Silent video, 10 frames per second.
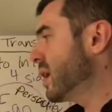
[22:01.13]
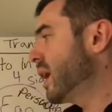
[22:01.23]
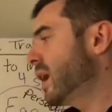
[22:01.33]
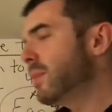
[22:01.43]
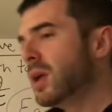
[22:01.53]
the
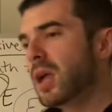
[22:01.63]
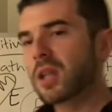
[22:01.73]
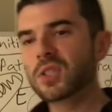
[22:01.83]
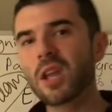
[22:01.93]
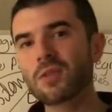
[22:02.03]
time,
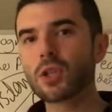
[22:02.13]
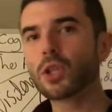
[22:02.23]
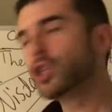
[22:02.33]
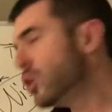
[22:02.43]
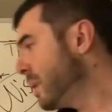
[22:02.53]
instead of just
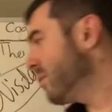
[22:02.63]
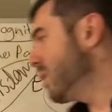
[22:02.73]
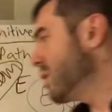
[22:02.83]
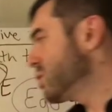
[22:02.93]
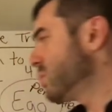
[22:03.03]
assuming
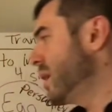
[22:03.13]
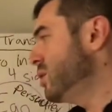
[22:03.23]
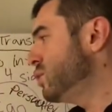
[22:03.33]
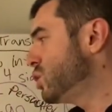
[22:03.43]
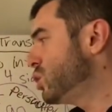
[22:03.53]
everyone else
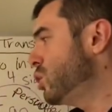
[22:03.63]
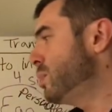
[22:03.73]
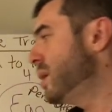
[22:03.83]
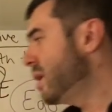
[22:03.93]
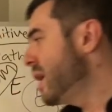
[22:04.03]
around you is
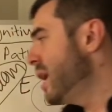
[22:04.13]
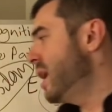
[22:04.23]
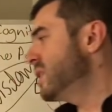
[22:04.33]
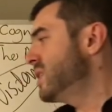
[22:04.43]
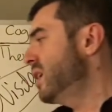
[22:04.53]
stupid,
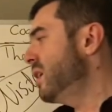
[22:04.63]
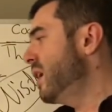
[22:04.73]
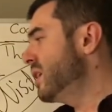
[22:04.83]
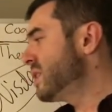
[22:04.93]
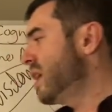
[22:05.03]
instead,
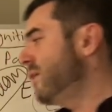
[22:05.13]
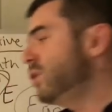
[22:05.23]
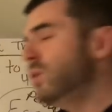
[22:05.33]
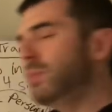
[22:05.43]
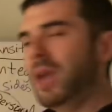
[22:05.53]
instead
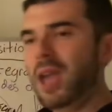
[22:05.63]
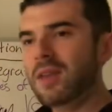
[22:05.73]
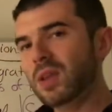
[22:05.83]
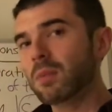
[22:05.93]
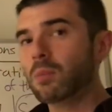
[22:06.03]
of you
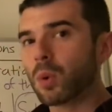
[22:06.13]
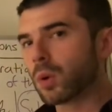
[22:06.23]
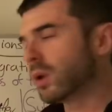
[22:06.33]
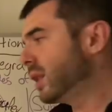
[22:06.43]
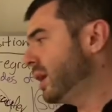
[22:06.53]
behaving
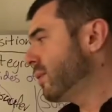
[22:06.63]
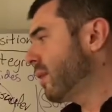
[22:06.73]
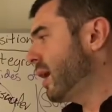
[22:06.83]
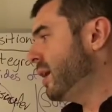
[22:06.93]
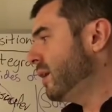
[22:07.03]
immorally,
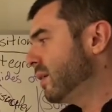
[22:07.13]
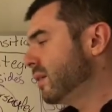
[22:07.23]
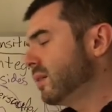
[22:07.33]
right?